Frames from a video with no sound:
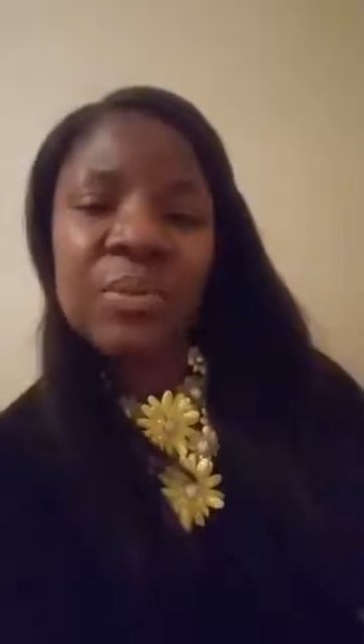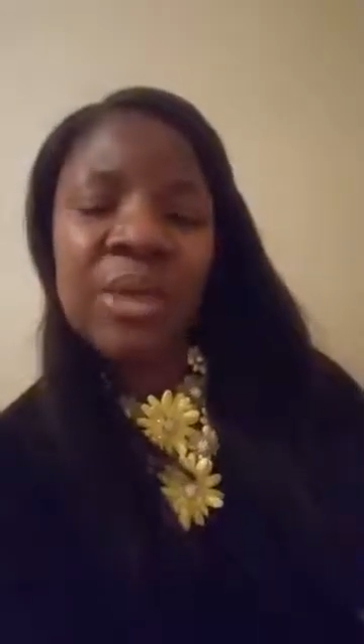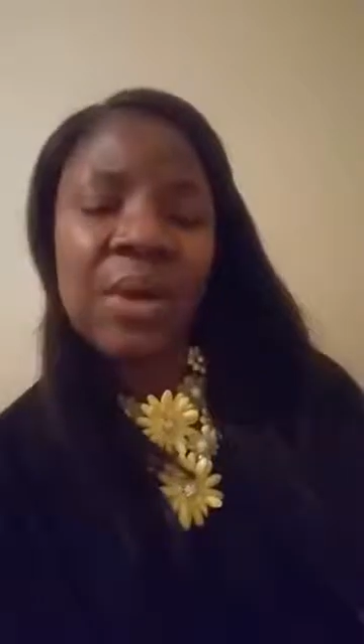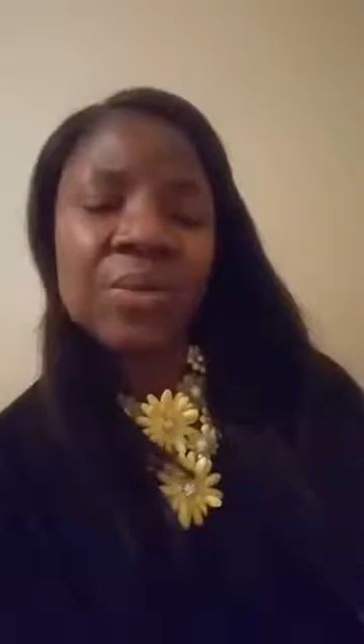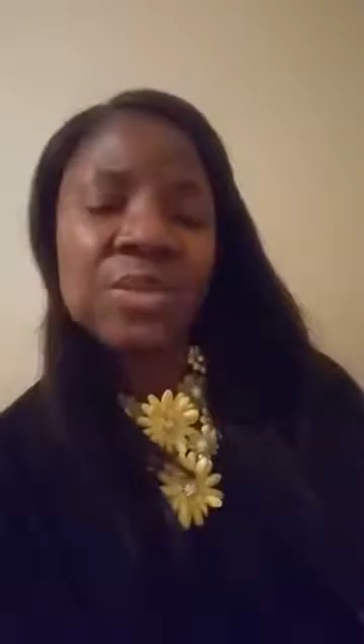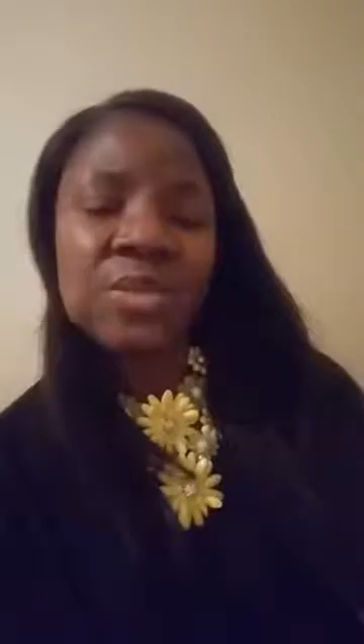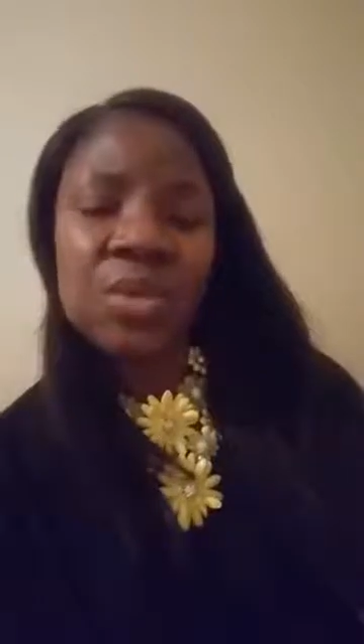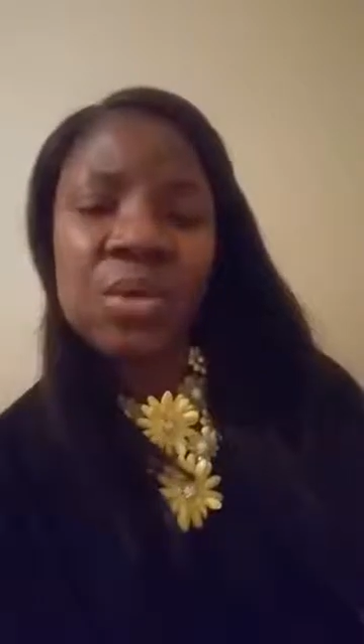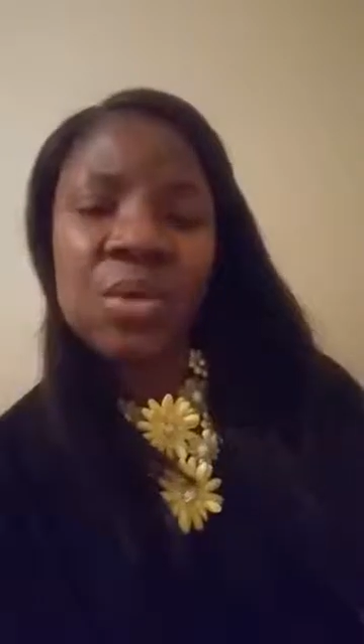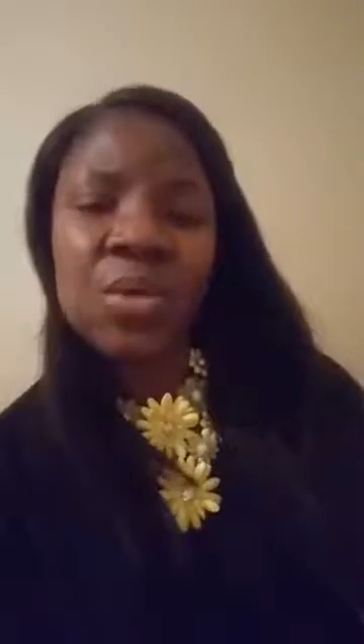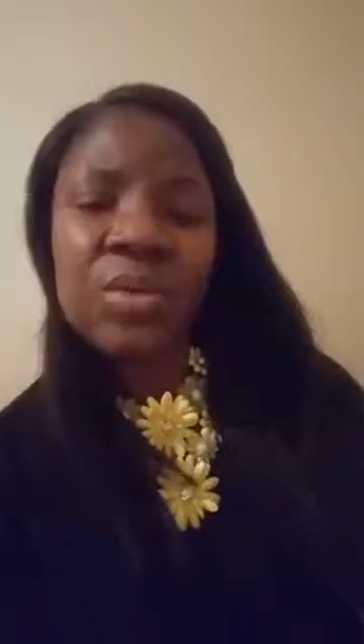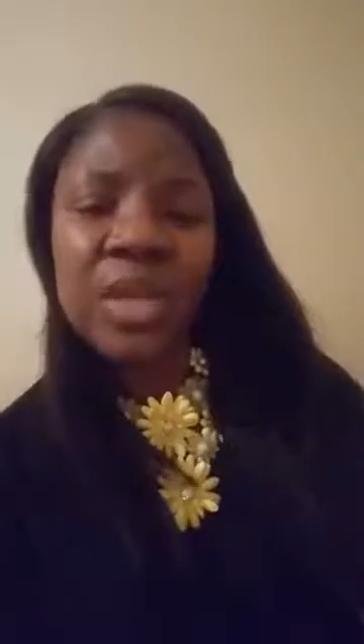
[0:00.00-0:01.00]
when I was
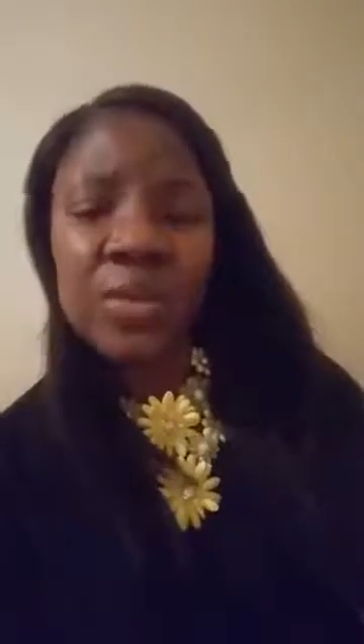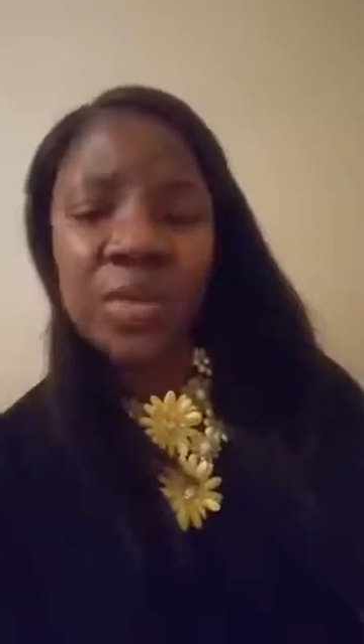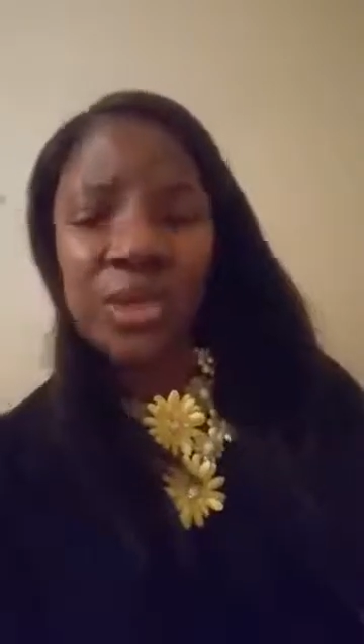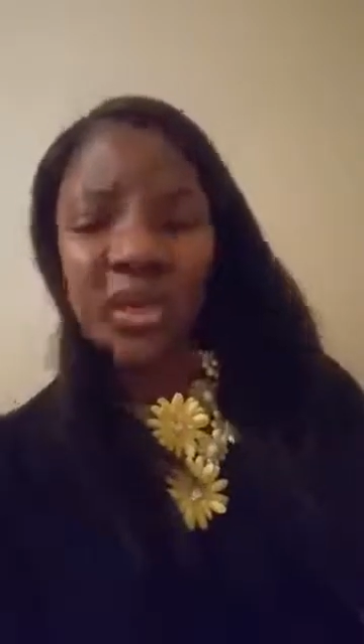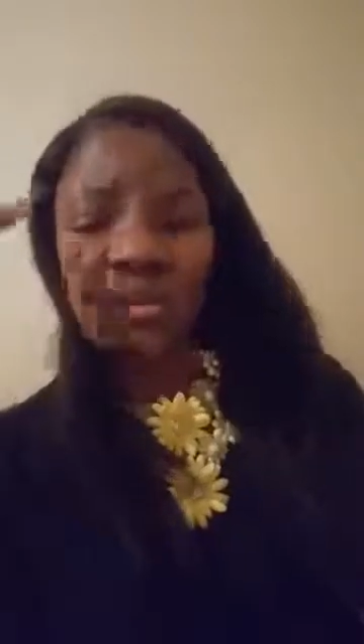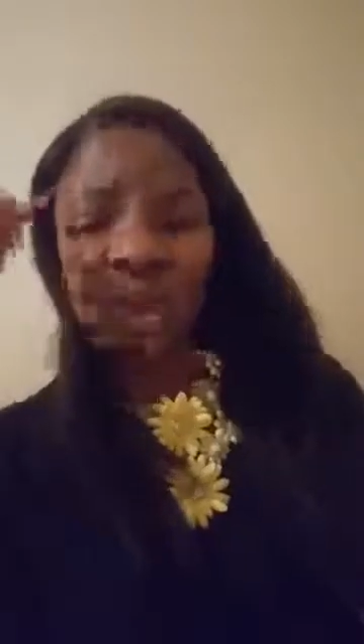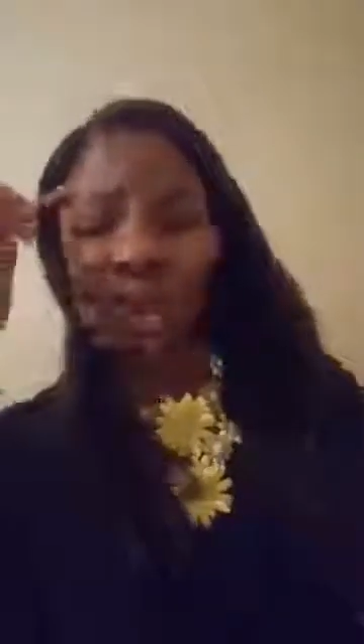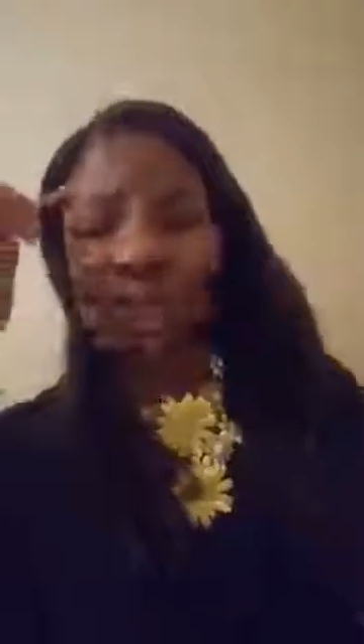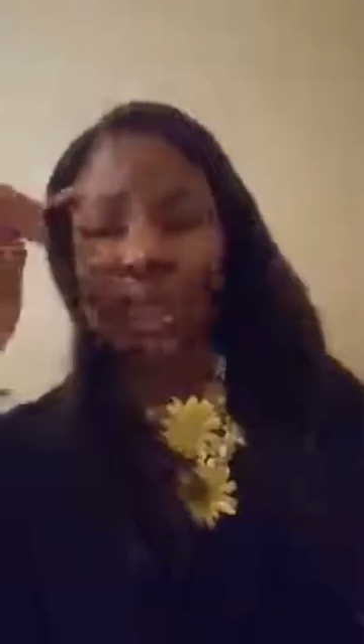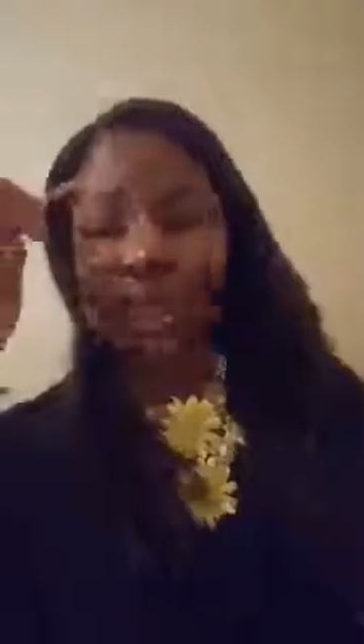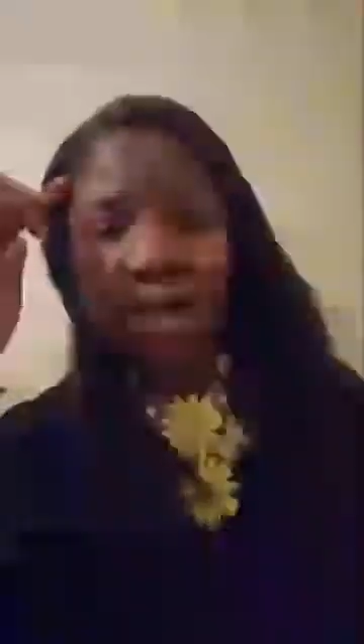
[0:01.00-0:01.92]
told they were going to buy me